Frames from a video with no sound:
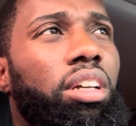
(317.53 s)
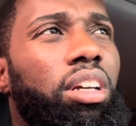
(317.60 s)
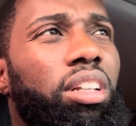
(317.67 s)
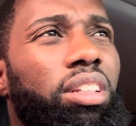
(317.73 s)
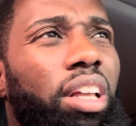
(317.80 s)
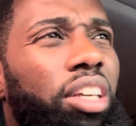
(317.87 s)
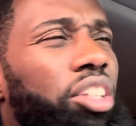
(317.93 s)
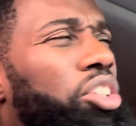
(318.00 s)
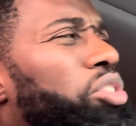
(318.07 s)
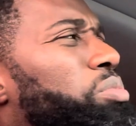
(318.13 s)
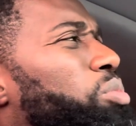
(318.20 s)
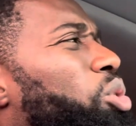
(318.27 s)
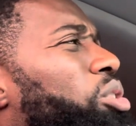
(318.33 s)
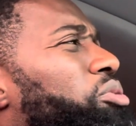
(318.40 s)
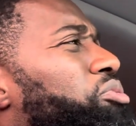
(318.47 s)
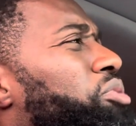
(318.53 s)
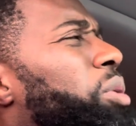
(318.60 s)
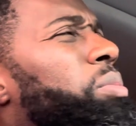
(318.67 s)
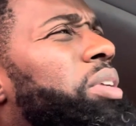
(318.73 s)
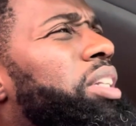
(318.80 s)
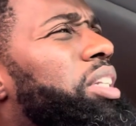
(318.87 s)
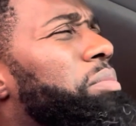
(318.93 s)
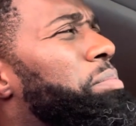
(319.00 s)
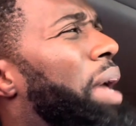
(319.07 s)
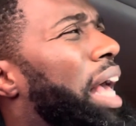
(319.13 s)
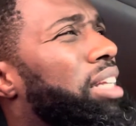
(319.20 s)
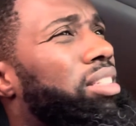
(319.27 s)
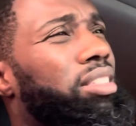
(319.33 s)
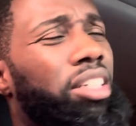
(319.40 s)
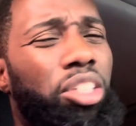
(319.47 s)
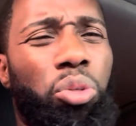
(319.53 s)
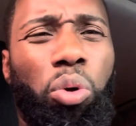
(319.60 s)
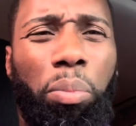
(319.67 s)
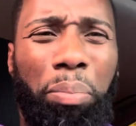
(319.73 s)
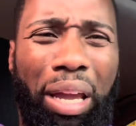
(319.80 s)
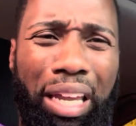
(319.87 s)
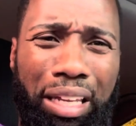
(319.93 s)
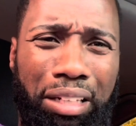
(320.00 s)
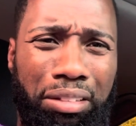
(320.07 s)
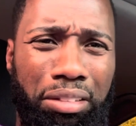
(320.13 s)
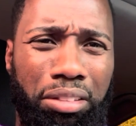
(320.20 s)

Like, you more feminine than masculine? You a man?